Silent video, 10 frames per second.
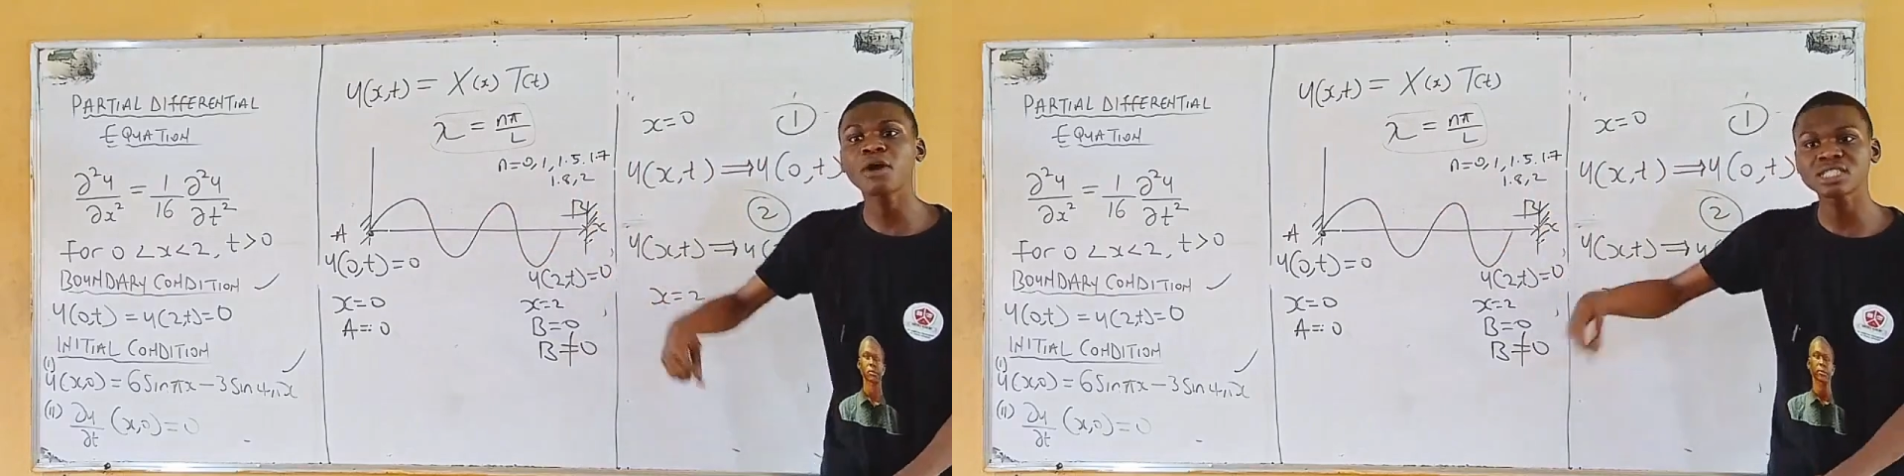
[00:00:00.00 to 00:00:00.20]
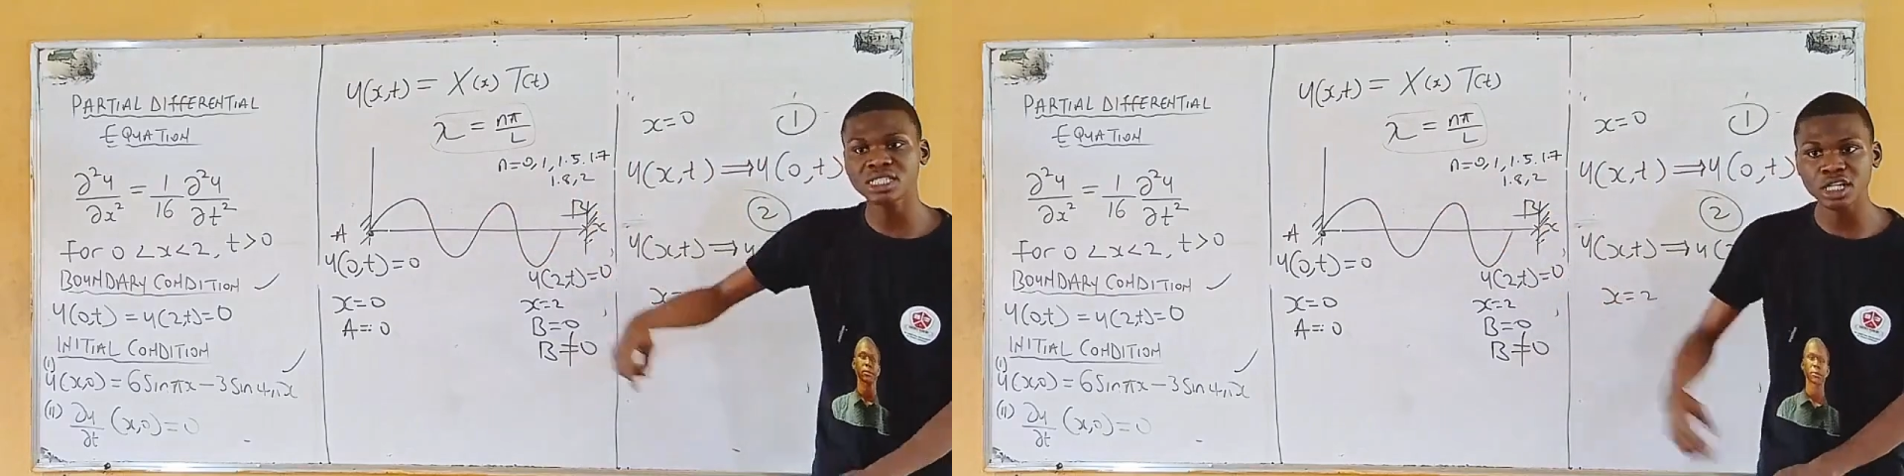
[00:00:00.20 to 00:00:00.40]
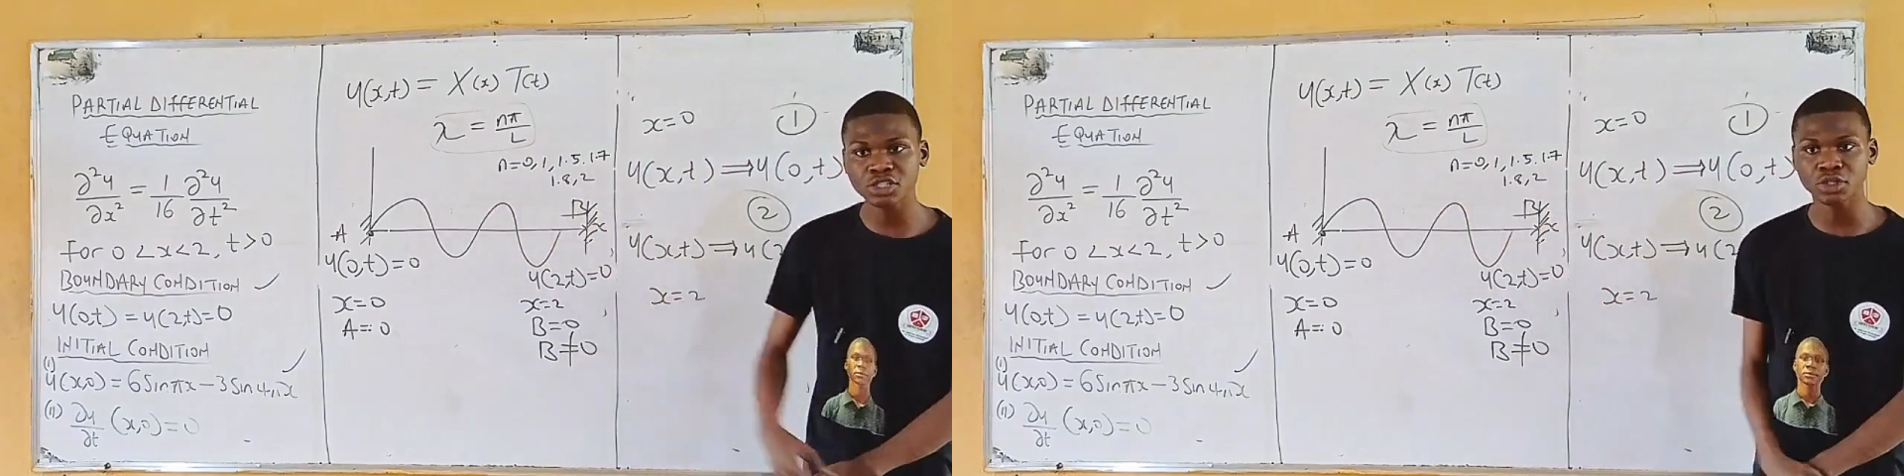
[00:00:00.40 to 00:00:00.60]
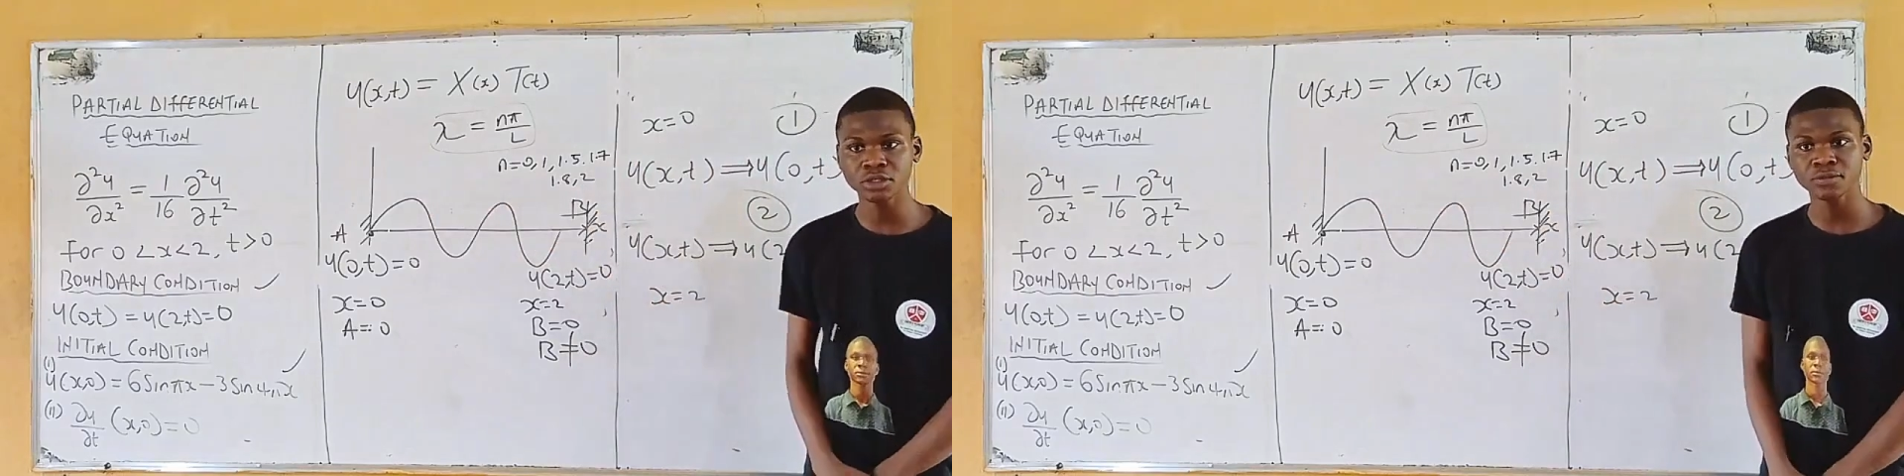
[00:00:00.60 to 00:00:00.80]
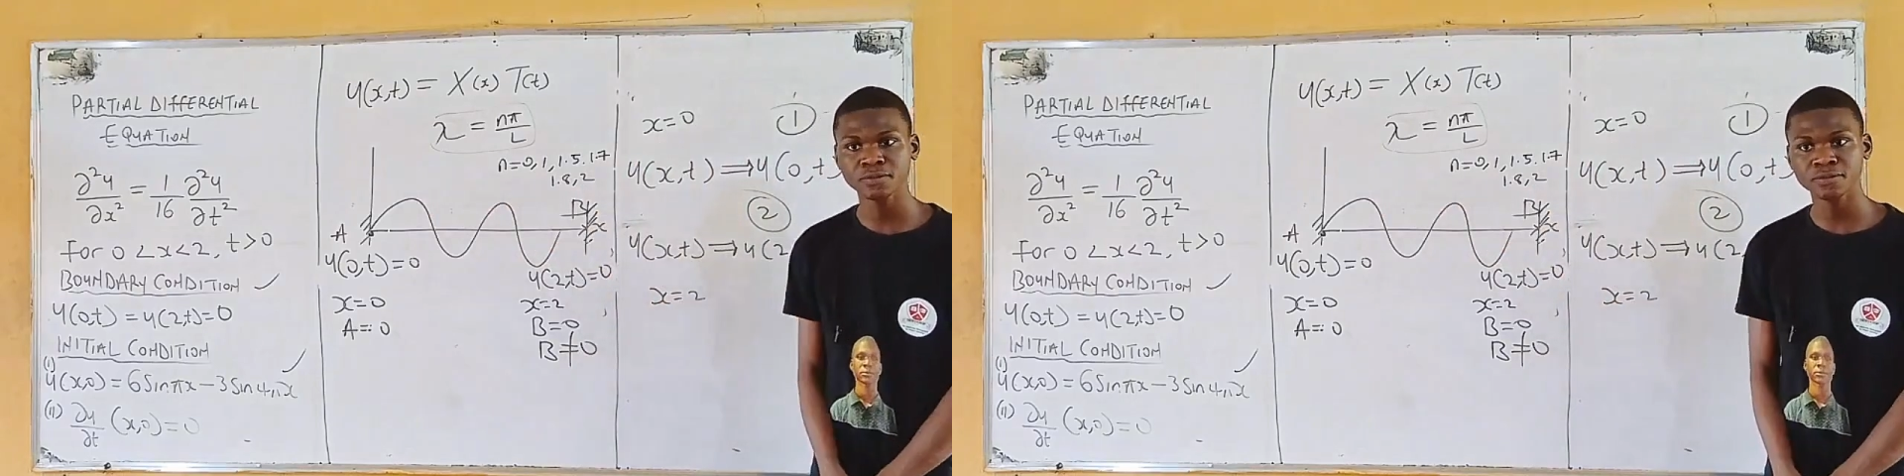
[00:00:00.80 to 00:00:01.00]
oscillation?
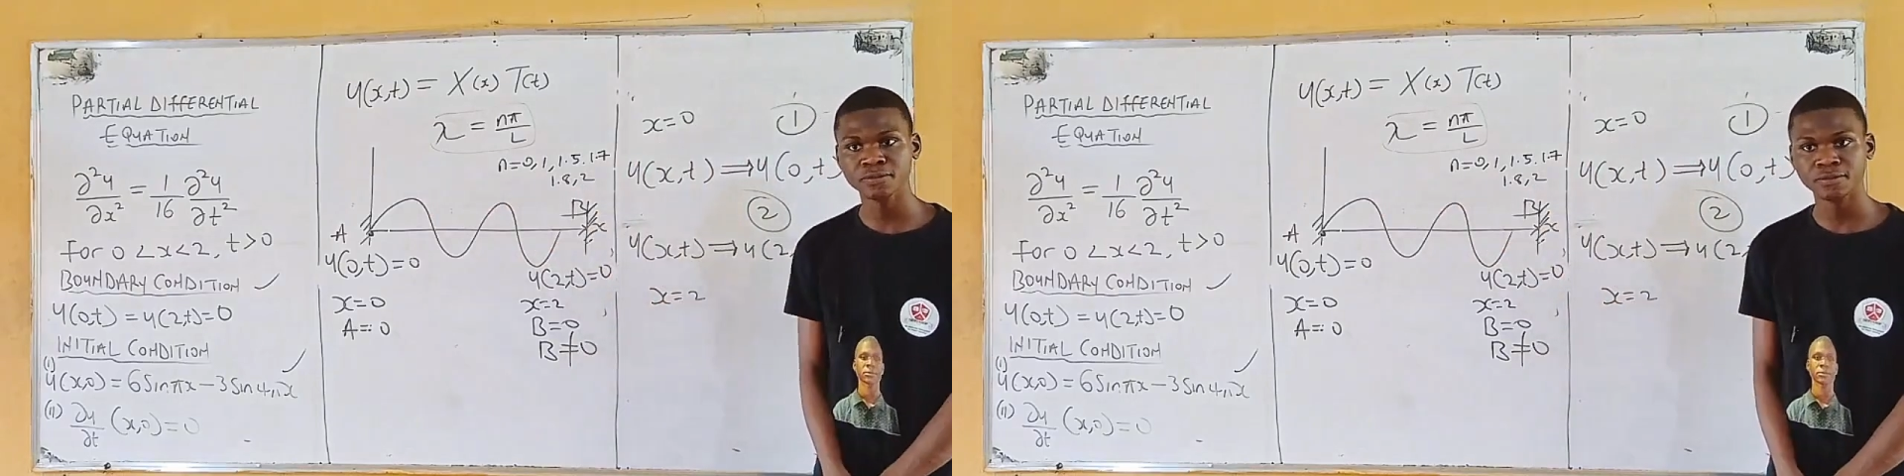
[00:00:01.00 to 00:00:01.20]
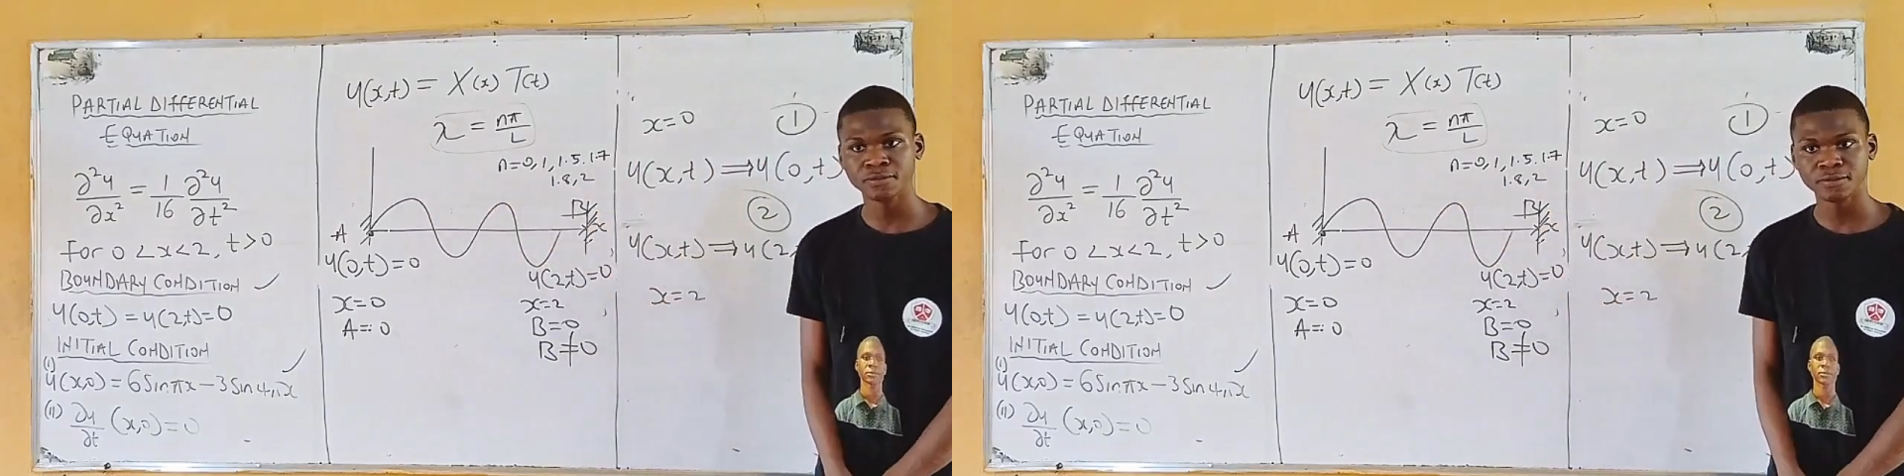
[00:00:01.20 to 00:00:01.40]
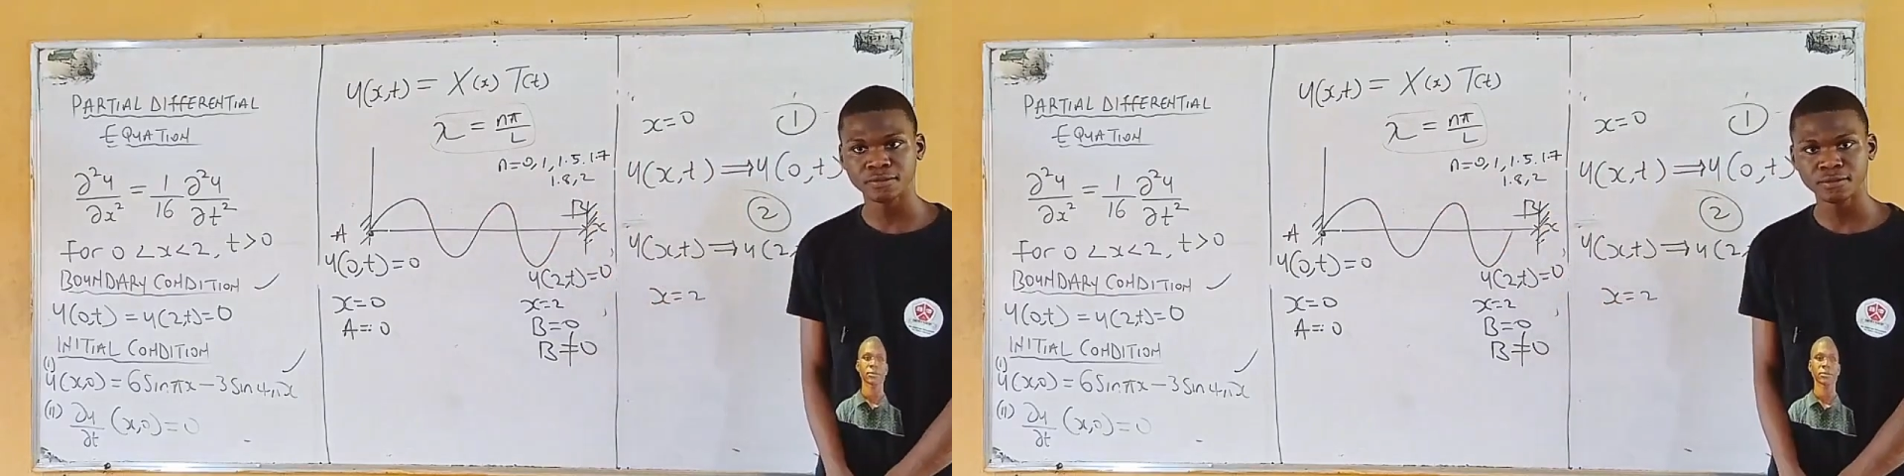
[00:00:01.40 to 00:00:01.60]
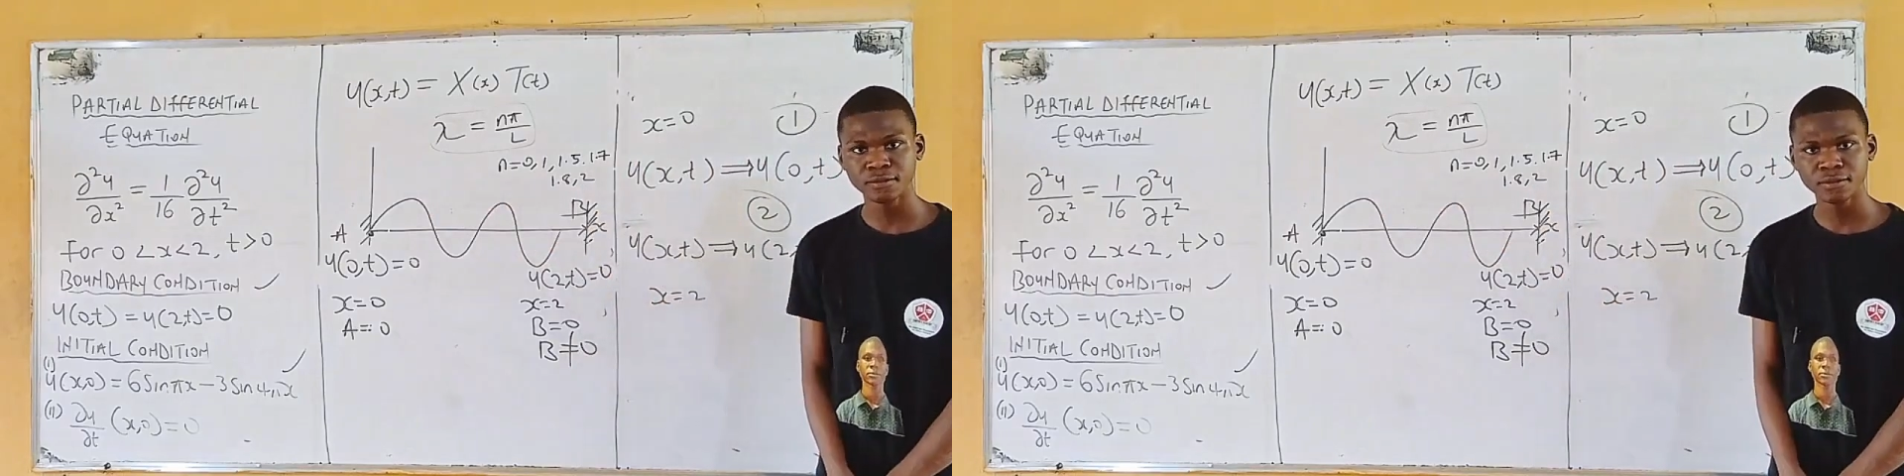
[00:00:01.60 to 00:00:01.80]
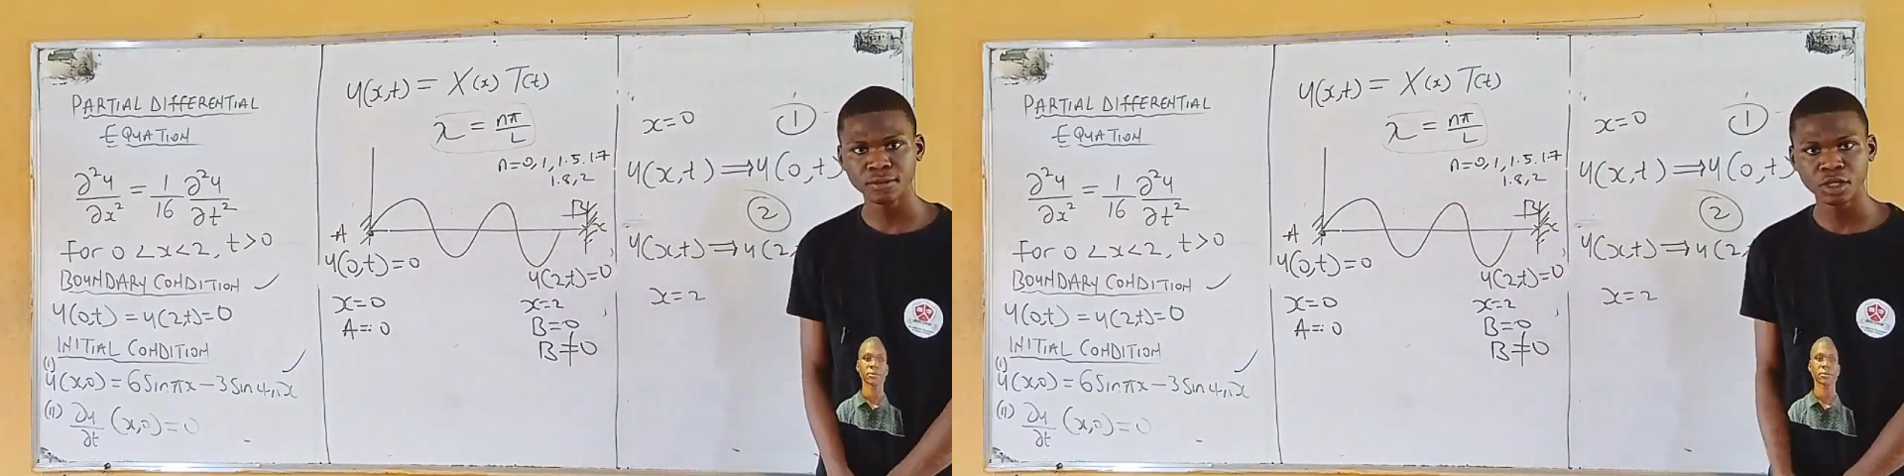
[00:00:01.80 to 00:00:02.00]

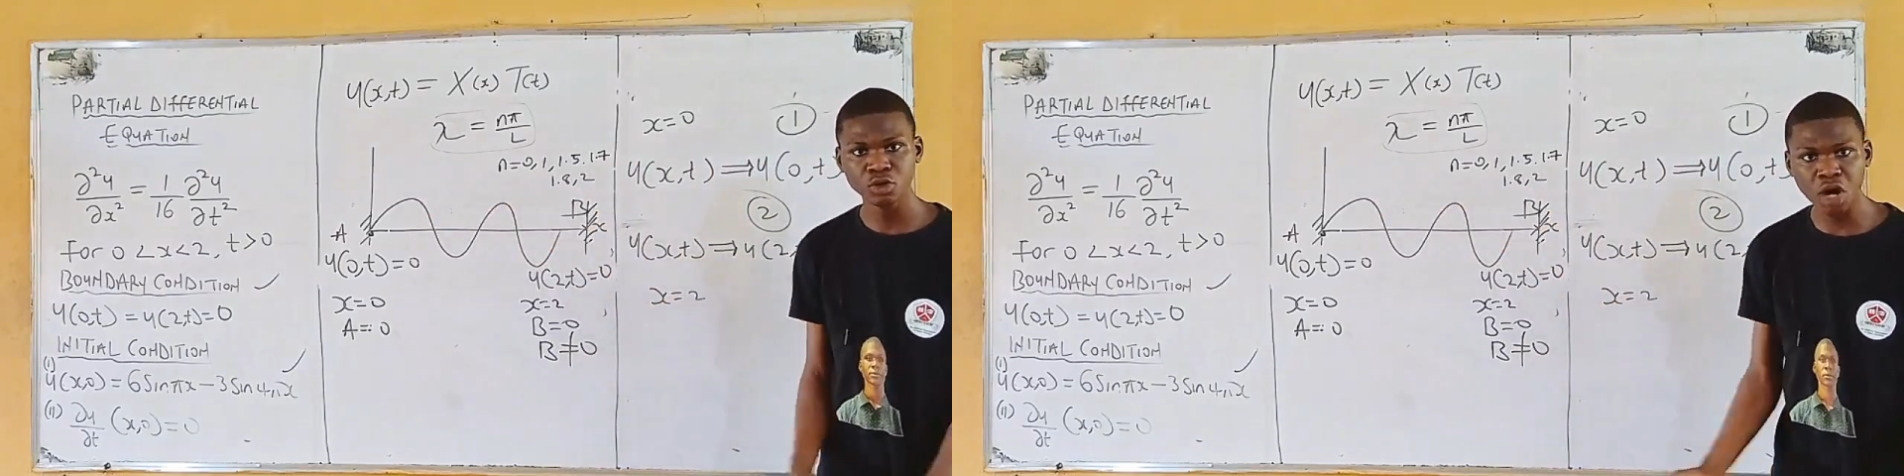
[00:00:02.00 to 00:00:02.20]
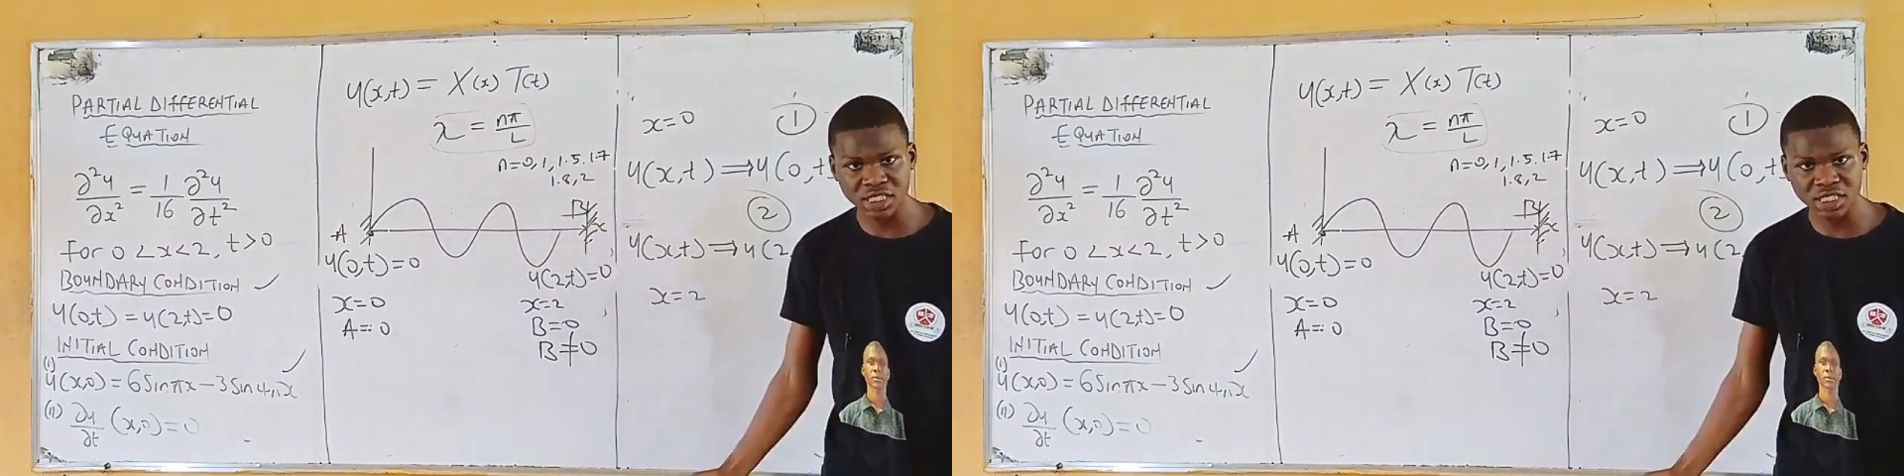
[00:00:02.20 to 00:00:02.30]
No